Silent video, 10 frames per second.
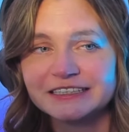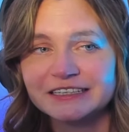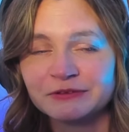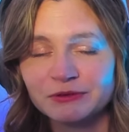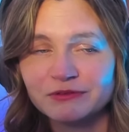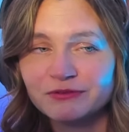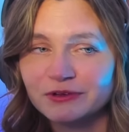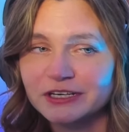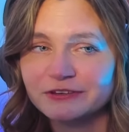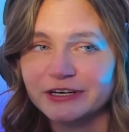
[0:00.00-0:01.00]
If you want
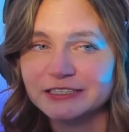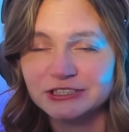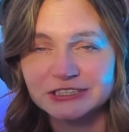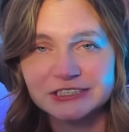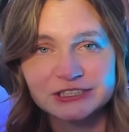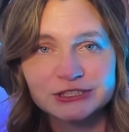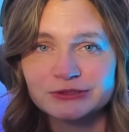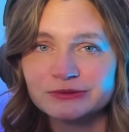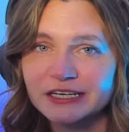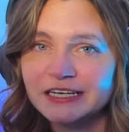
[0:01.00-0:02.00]
full-length reactions
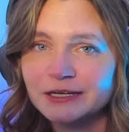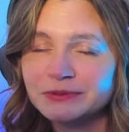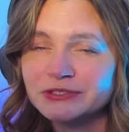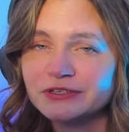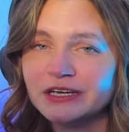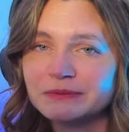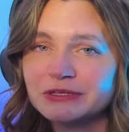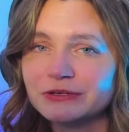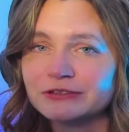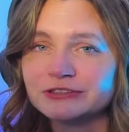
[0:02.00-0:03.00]
to any episode of Game of
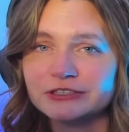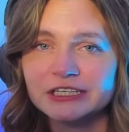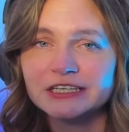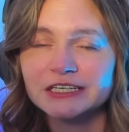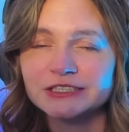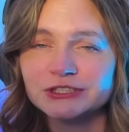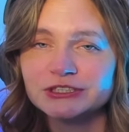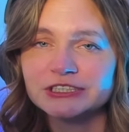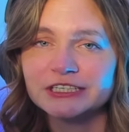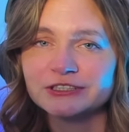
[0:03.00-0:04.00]
Thrones or anything else you
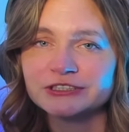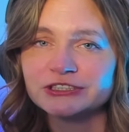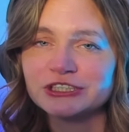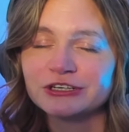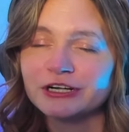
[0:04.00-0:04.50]
see here on the channel